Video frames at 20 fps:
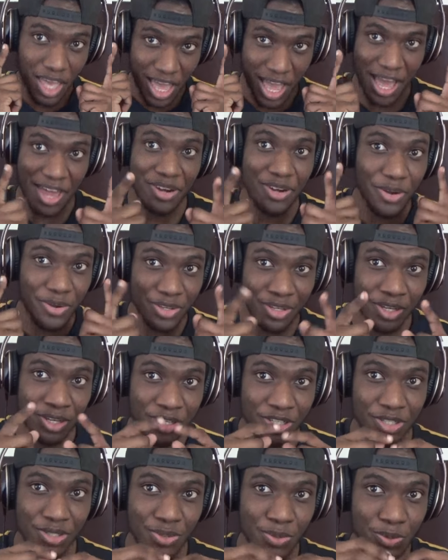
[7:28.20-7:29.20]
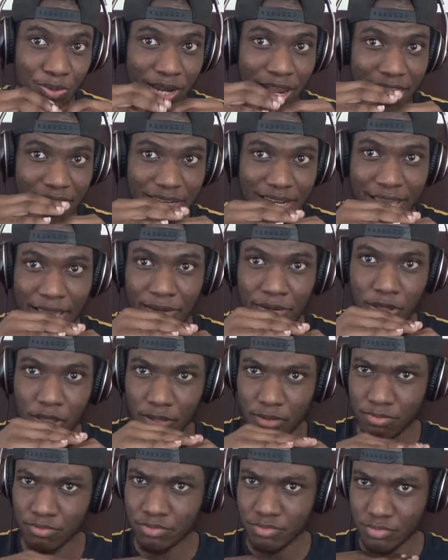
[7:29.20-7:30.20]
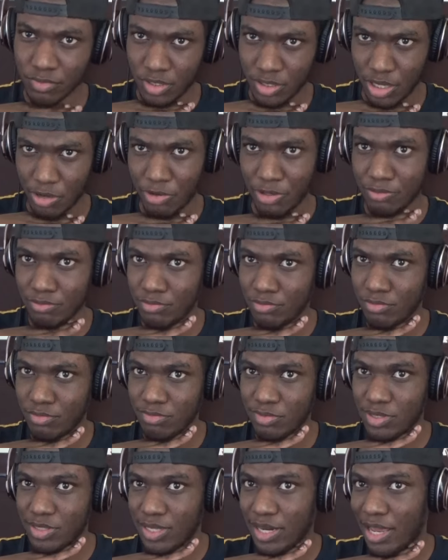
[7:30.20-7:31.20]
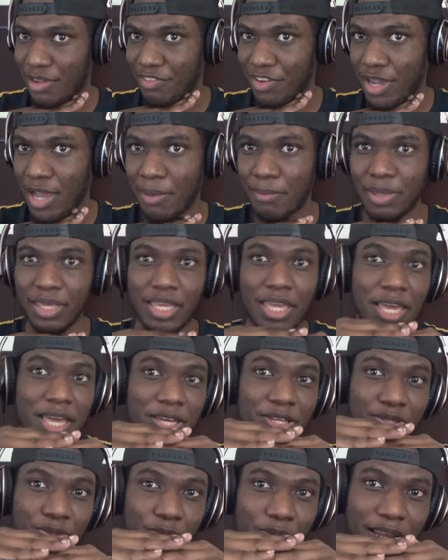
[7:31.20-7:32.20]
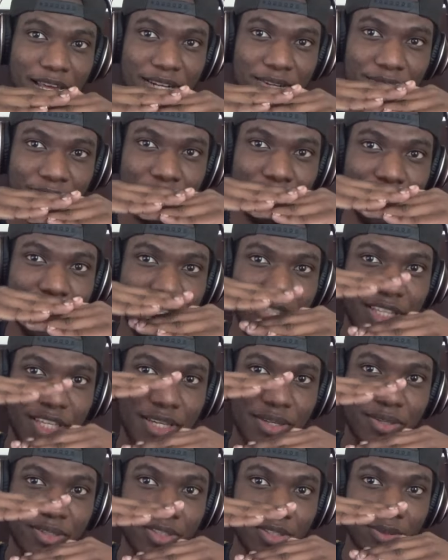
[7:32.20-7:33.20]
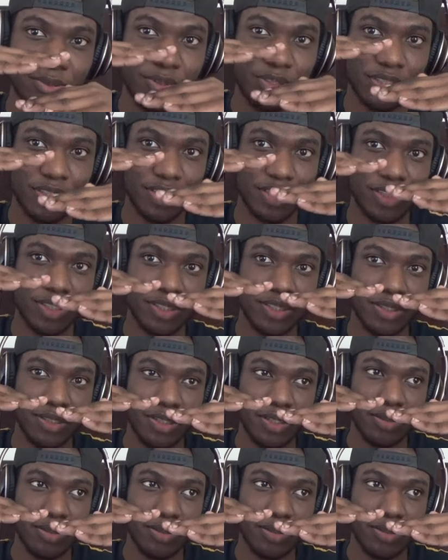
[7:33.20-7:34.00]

i know you're gonna do like that sorry saliva got me do that little thing do the